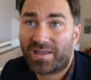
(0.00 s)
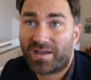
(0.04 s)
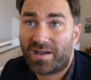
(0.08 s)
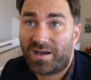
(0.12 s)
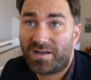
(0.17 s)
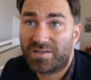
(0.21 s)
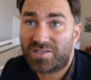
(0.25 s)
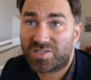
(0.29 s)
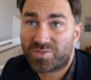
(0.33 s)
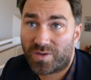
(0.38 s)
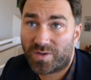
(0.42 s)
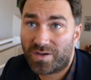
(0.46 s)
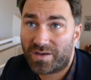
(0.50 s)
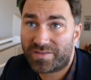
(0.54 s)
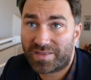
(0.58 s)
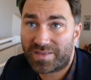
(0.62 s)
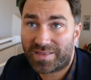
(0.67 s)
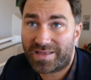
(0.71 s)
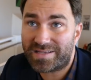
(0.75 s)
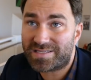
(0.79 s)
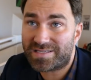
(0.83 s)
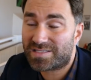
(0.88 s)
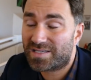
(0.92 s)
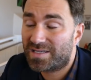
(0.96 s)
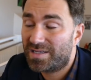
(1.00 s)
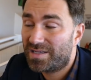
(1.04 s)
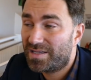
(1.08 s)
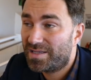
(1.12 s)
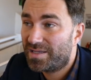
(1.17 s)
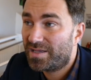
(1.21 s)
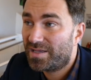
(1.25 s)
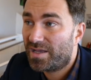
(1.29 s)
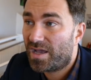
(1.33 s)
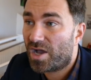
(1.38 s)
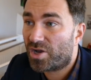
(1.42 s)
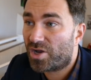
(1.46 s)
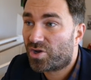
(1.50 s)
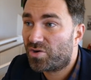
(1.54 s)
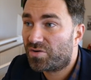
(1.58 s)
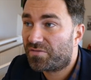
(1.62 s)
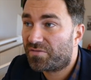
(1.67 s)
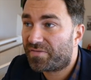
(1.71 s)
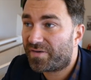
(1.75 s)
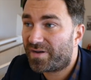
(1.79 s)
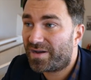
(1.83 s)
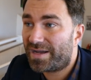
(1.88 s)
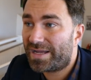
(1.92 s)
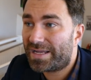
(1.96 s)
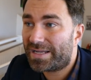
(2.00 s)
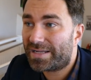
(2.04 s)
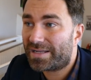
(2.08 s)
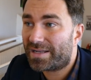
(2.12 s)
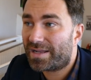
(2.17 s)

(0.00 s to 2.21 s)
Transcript: Khan as well. I think that's a good fight.